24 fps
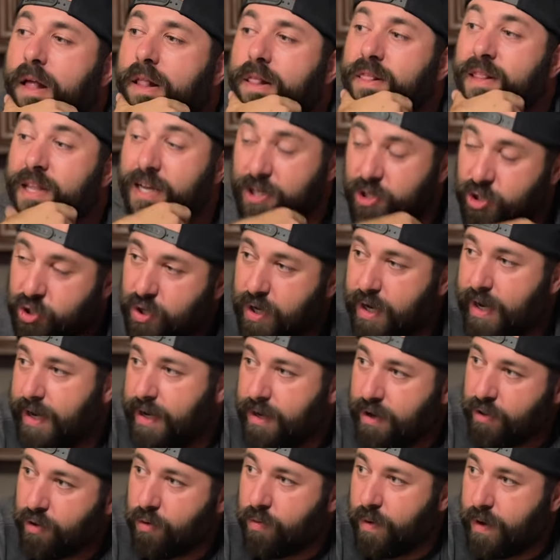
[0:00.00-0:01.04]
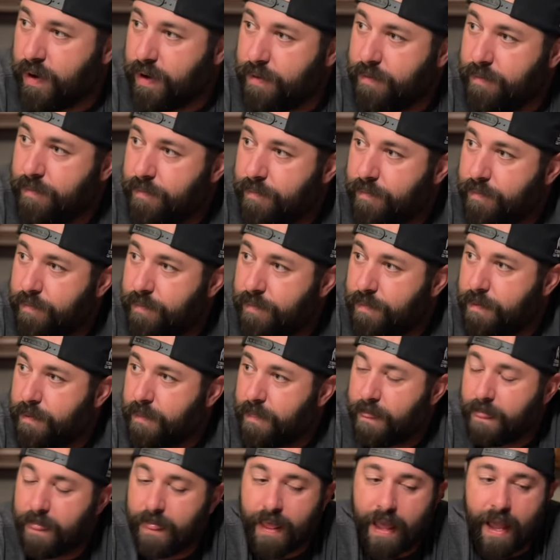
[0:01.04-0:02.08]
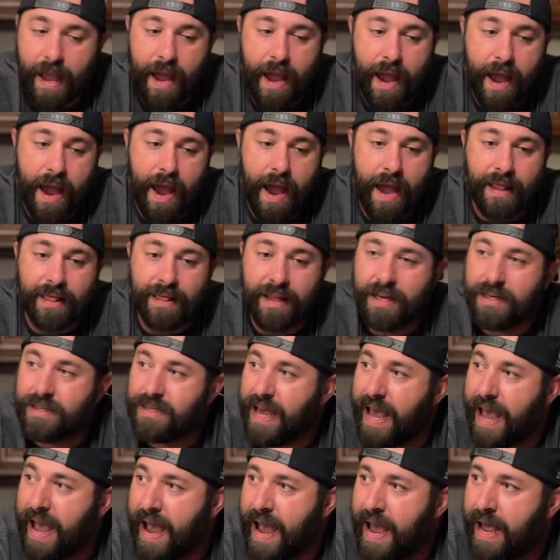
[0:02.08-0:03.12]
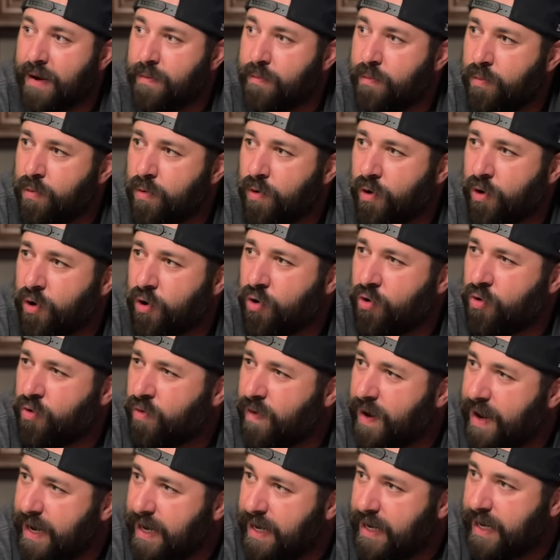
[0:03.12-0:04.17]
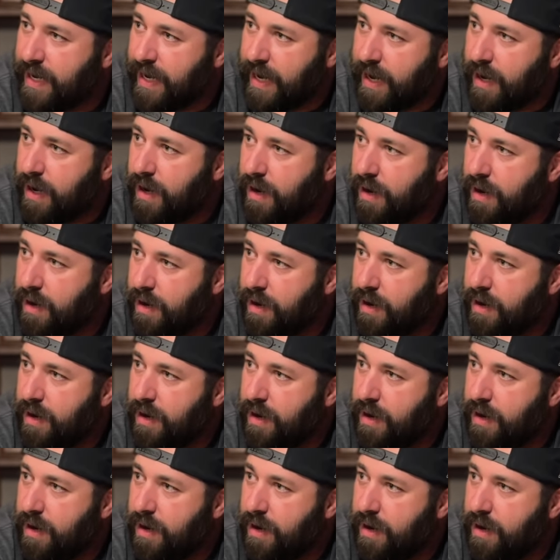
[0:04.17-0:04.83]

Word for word: let's try another one. Okay. Maybe more. And let's add more grenadine. Yeah.